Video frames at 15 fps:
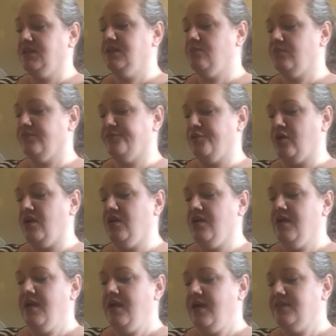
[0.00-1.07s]
it before.
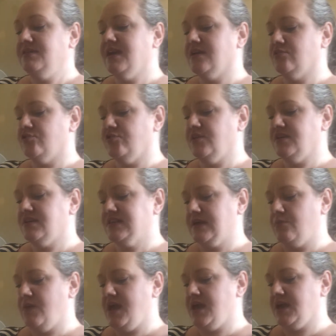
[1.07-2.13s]
Natura
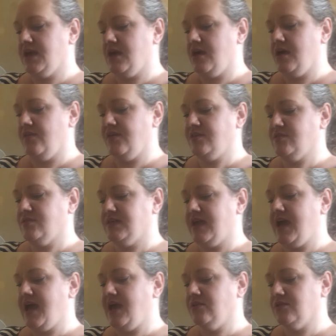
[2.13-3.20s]
Siberica, this is a
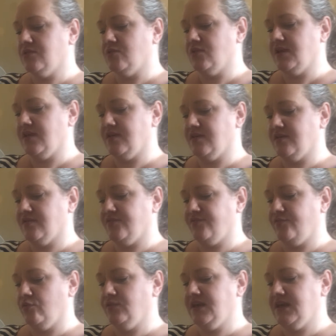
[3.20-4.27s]
hyaluronic
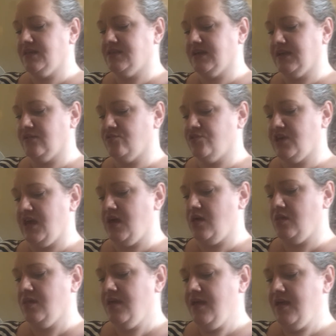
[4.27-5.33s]
exfoliating gel.